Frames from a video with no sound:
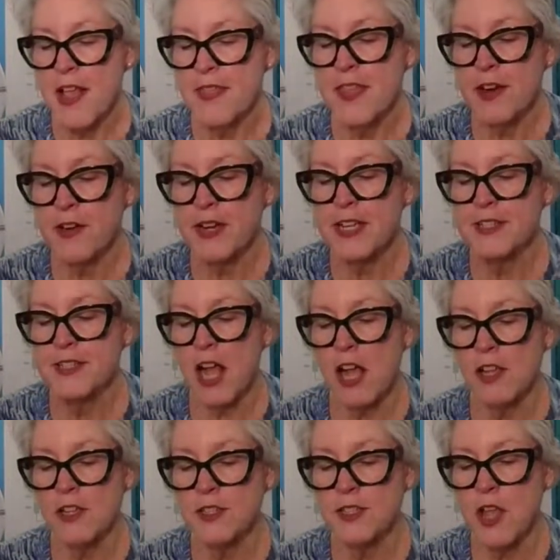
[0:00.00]
There is
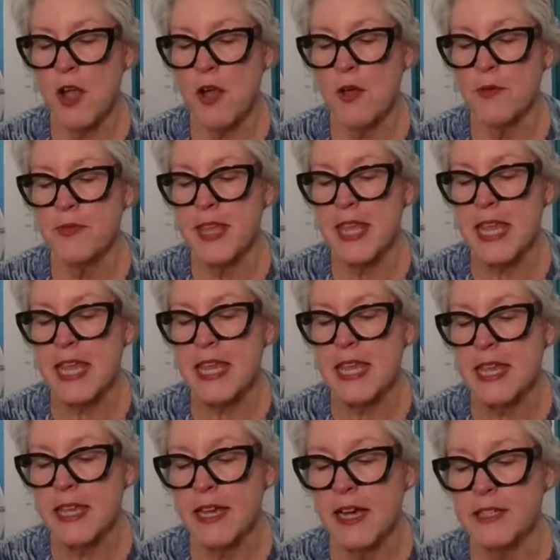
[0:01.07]
also the
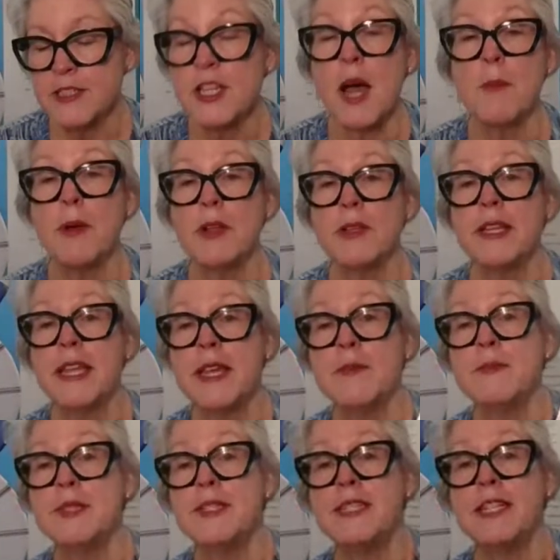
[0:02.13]
double
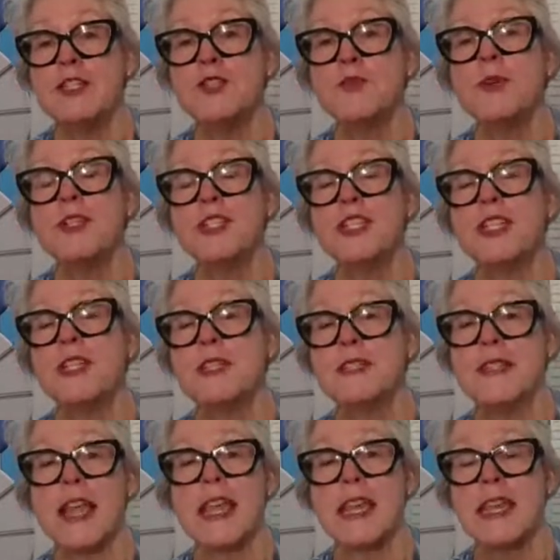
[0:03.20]
hem stitch, which
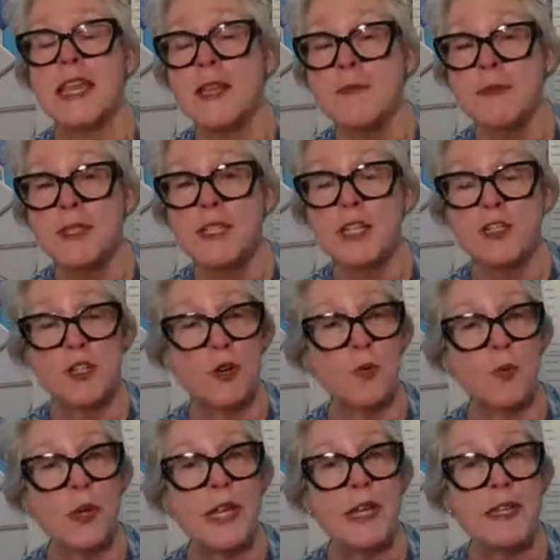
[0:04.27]
is a hem stitch or
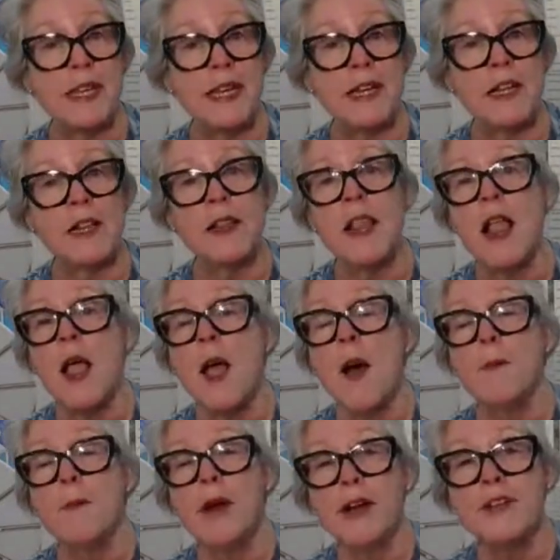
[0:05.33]
wing needle
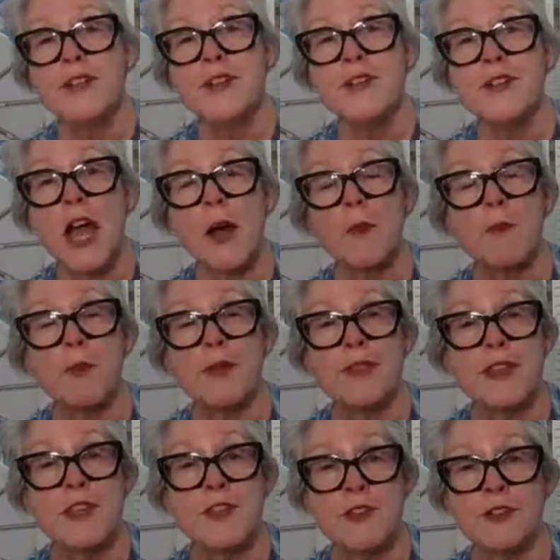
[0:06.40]
partnered up with
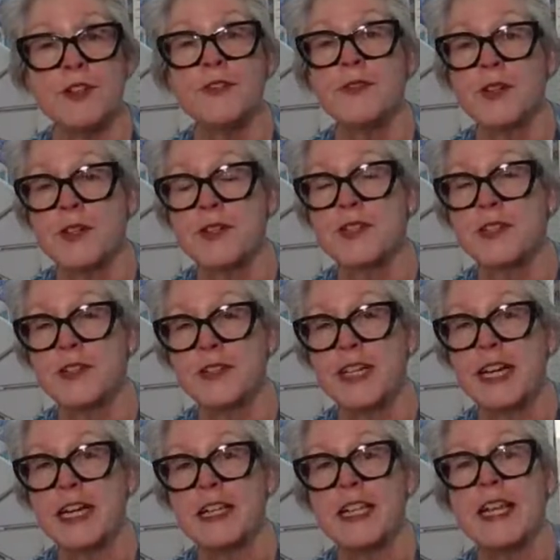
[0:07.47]
the universal
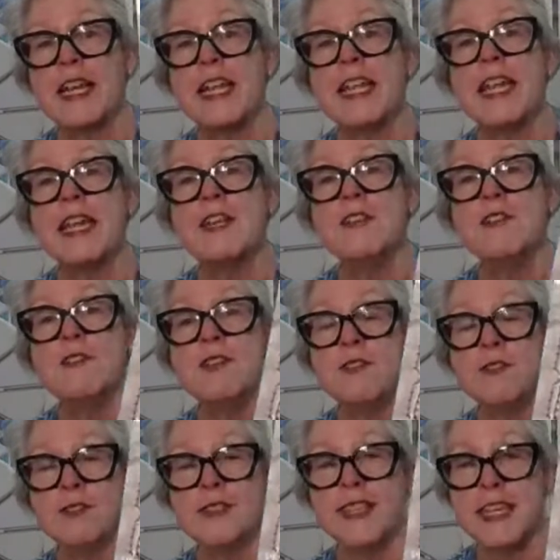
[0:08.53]
needle. And again, you
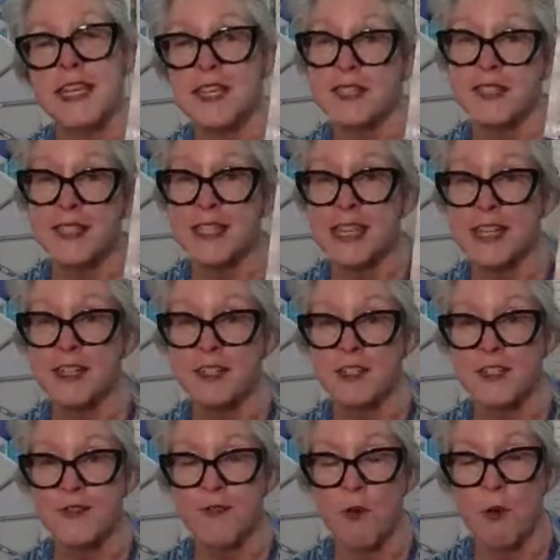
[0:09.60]
use these
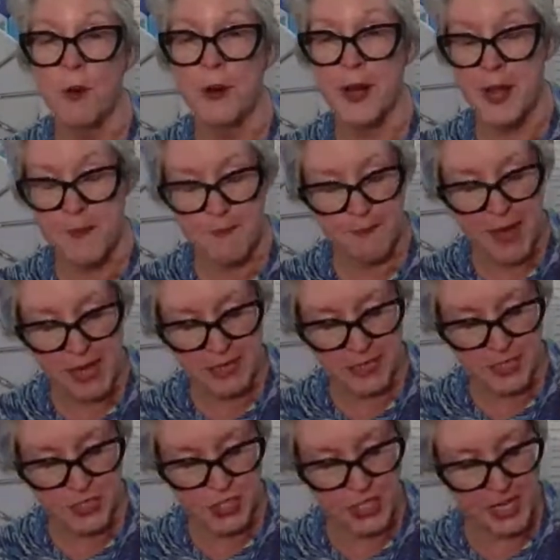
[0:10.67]
needles for
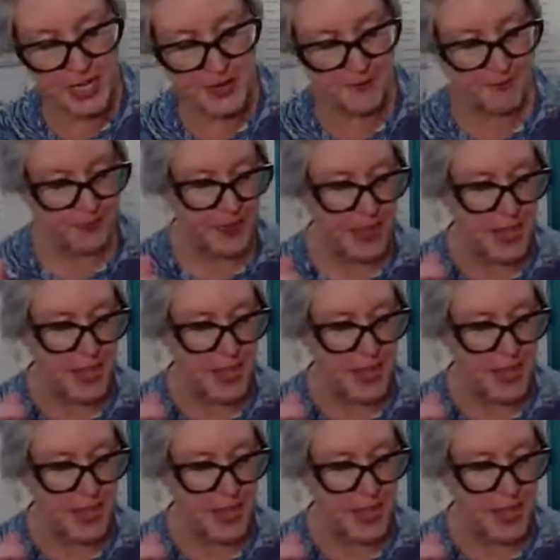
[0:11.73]
embellishing.